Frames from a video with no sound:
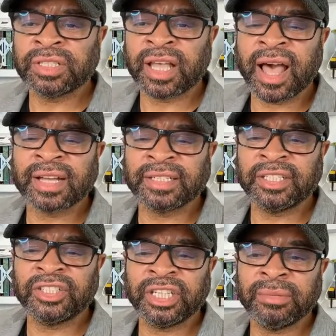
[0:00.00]

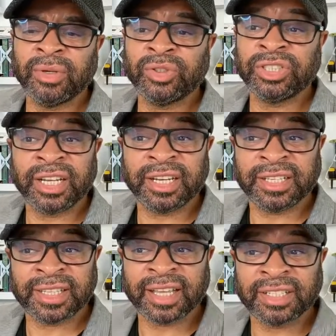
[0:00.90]
cognition, emotion, and
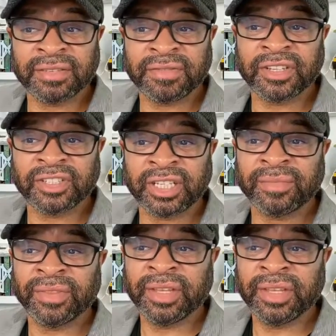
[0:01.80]
executive functioning.